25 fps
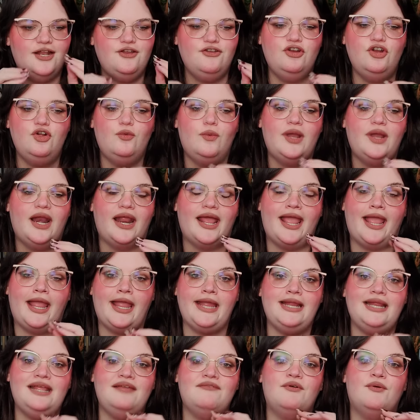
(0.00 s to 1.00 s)
And you know what I
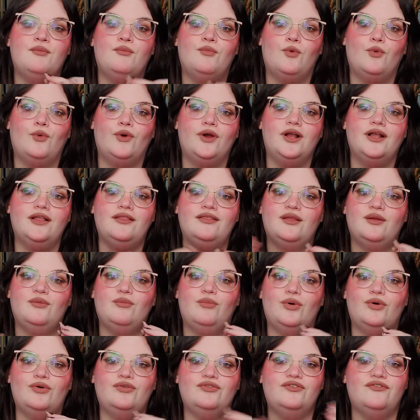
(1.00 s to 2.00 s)
hate even more than
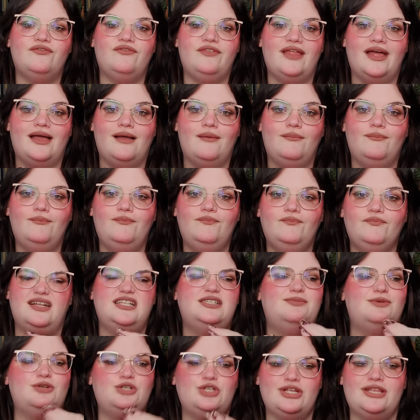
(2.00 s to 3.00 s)
both of them, and
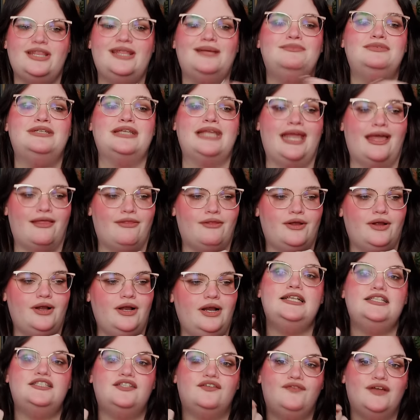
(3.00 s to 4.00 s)
especially them together,
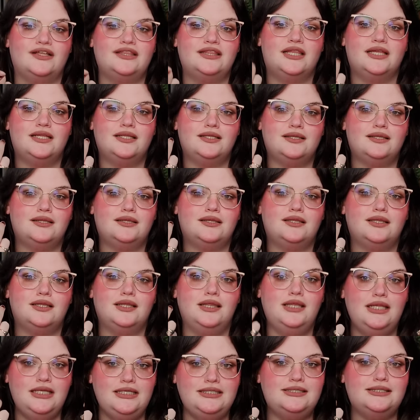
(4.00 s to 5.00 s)
is the fact that
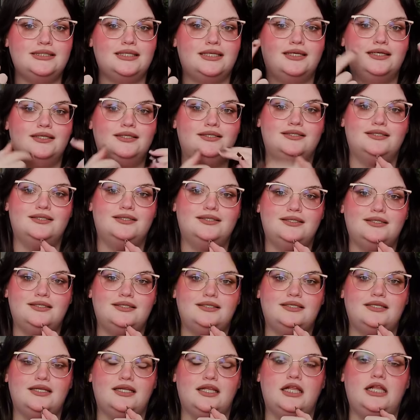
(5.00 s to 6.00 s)
Lisa
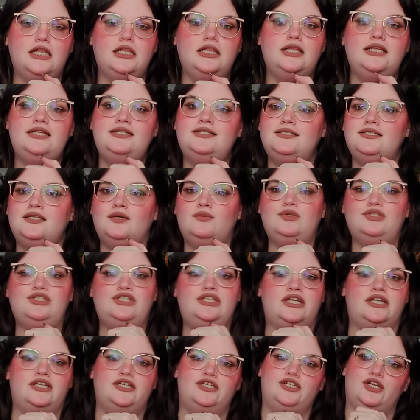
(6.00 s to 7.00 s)
was
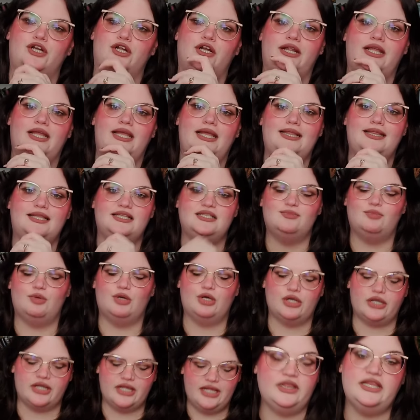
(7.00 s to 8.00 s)
done dirty in this
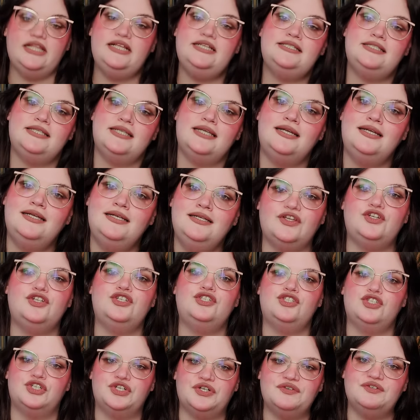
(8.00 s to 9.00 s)
book. Lisa
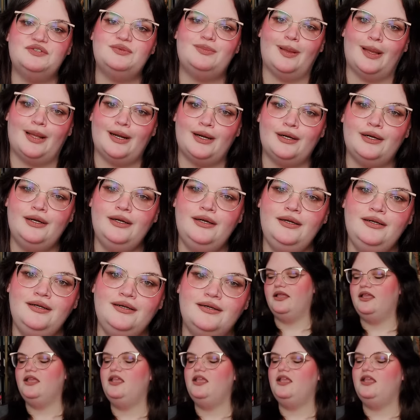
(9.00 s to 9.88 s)
deserves better.